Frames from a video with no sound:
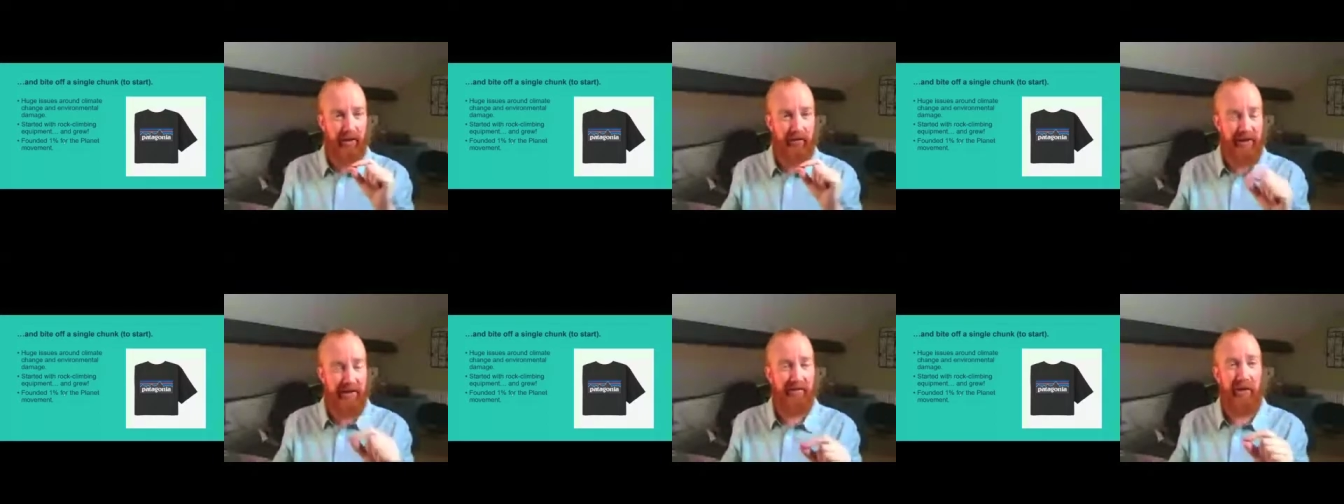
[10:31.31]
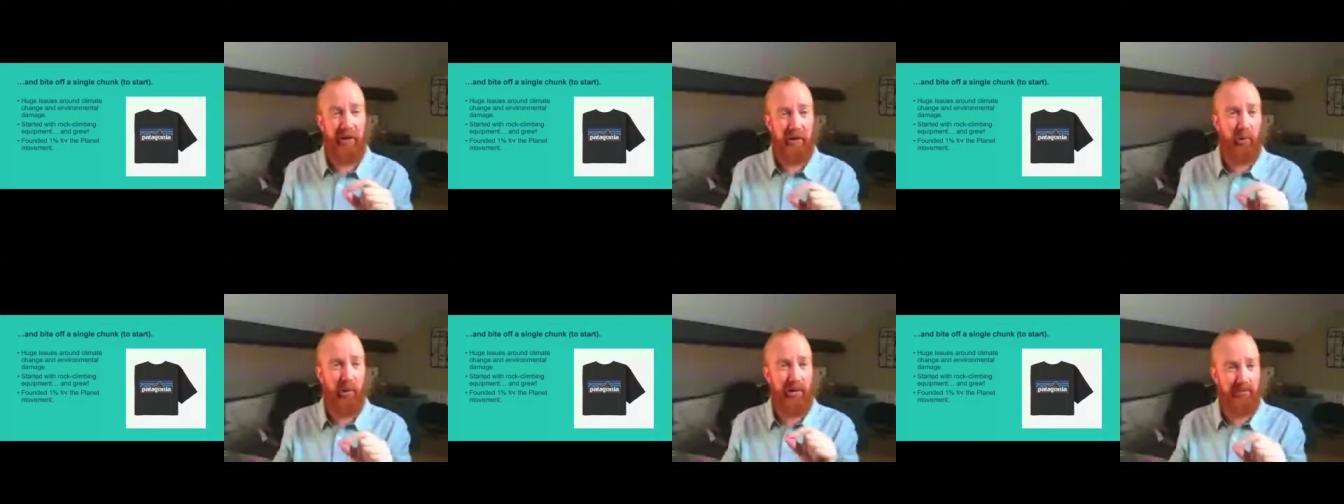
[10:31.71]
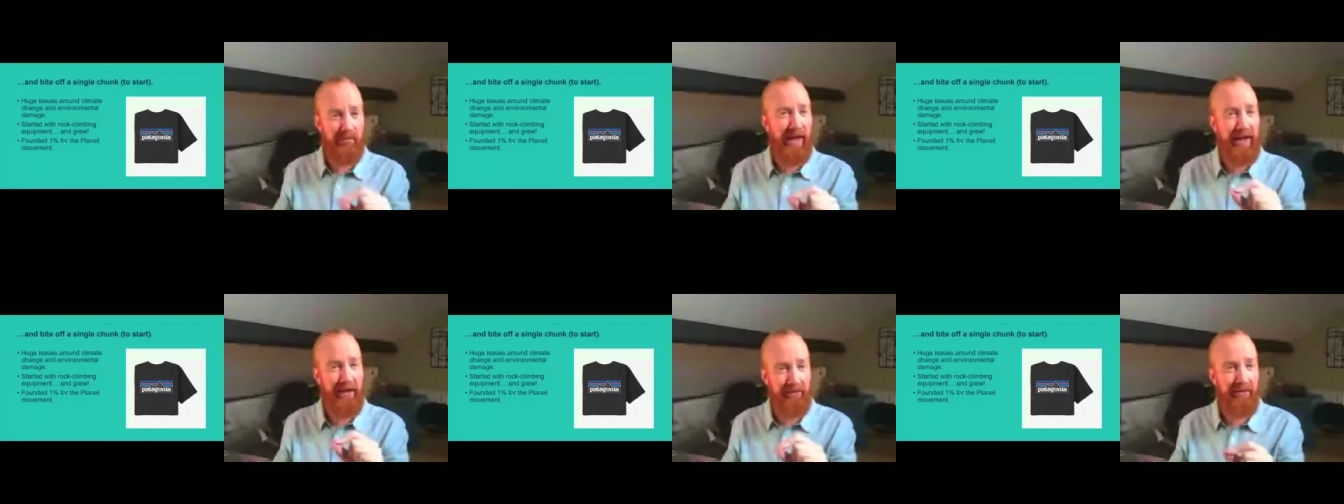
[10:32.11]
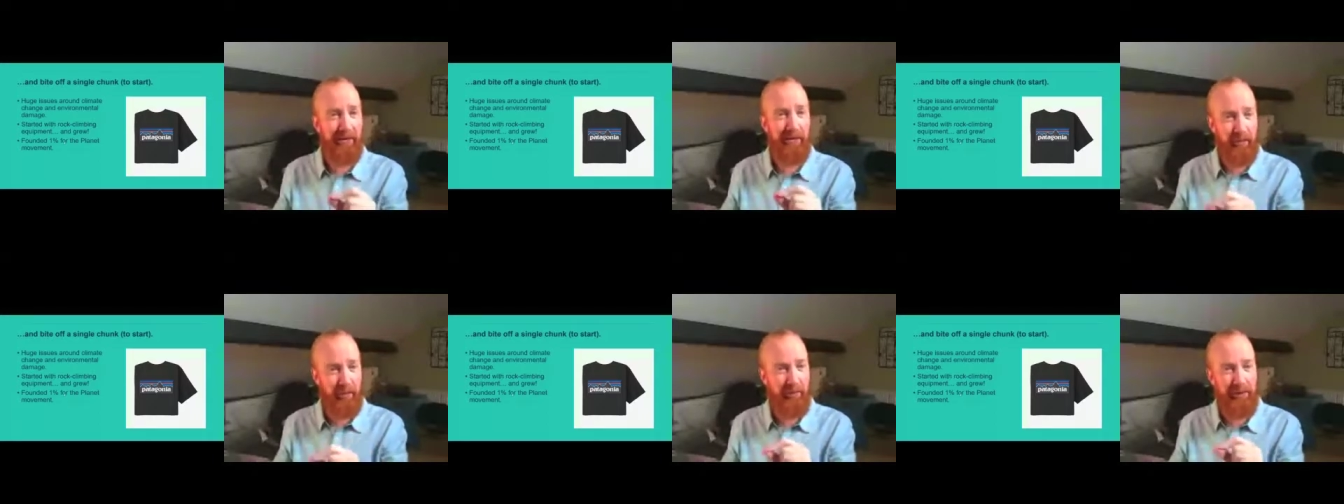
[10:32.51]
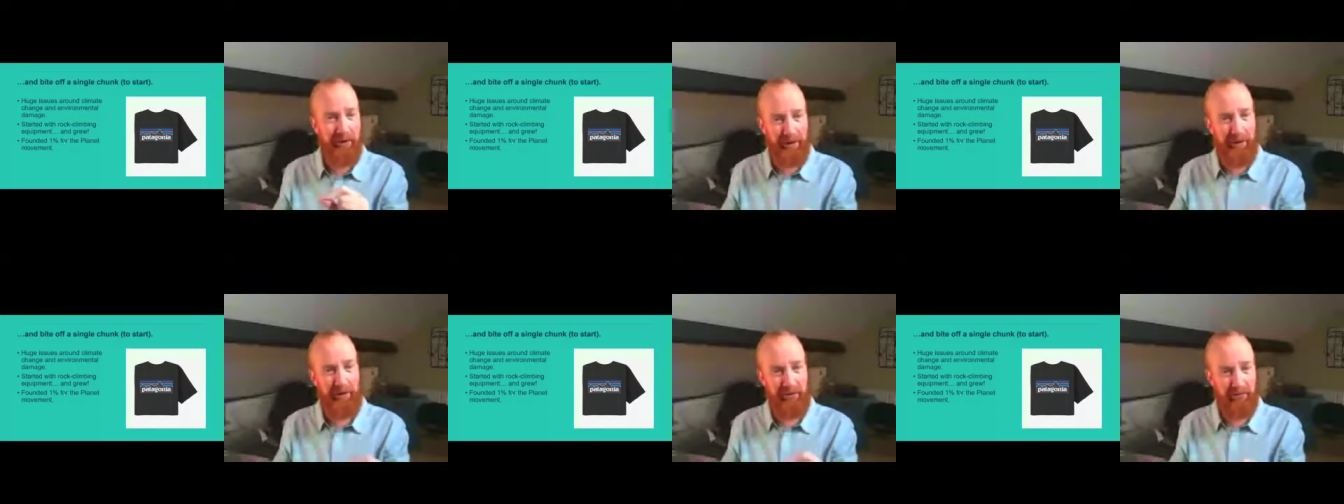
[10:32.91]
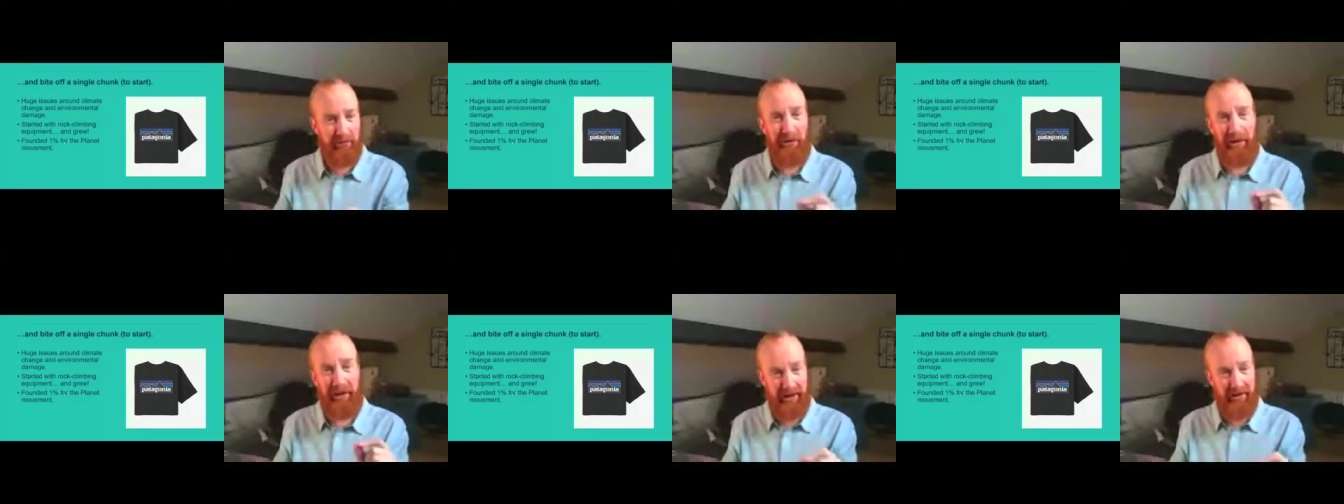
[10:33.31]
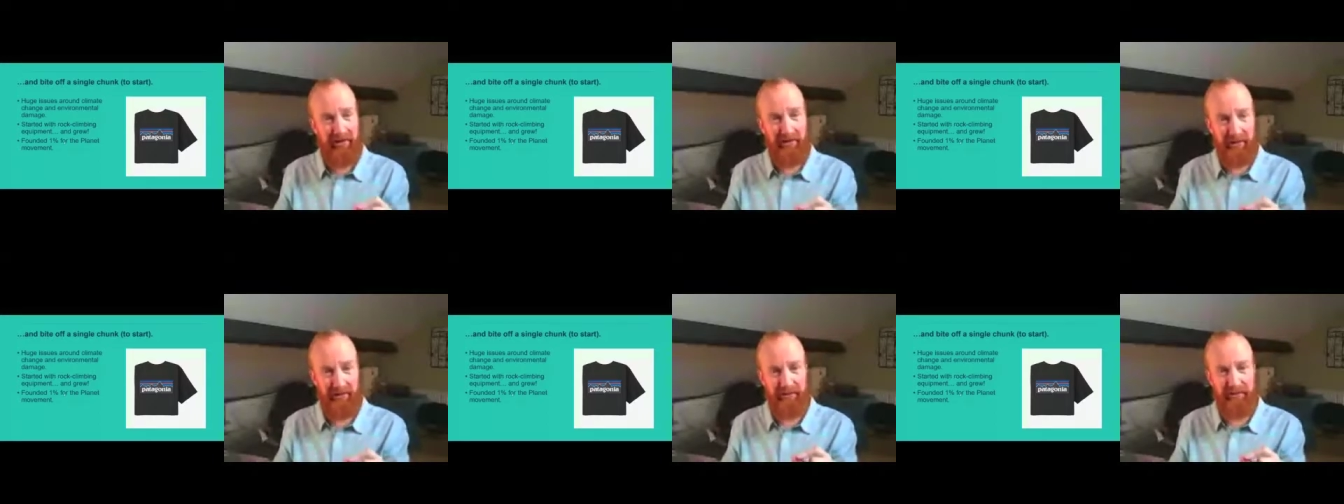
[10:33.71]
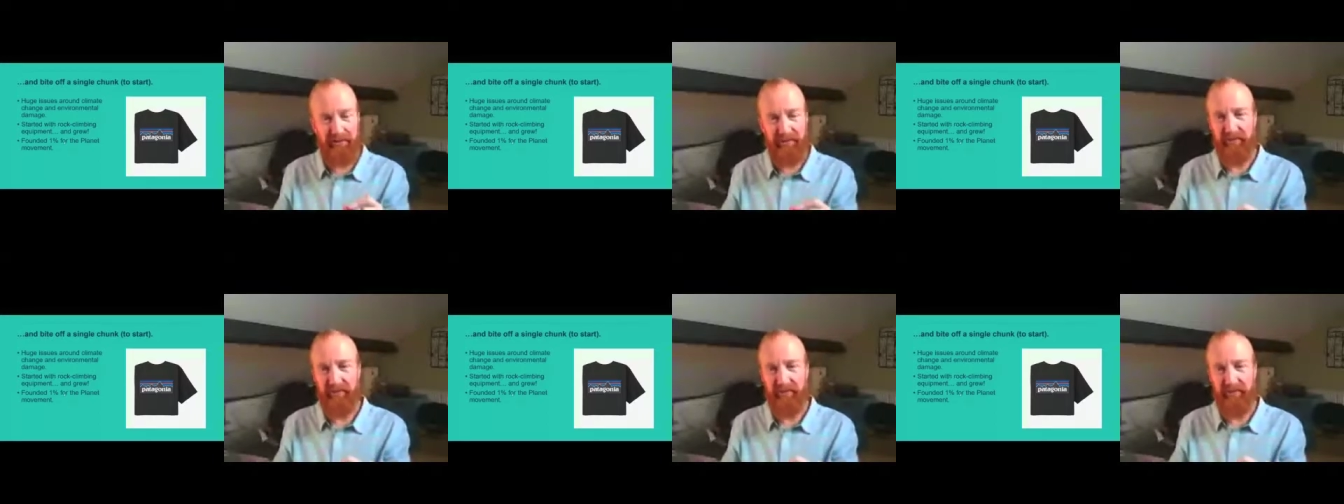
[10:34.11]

Just find one pan full of water that you can boil at a time.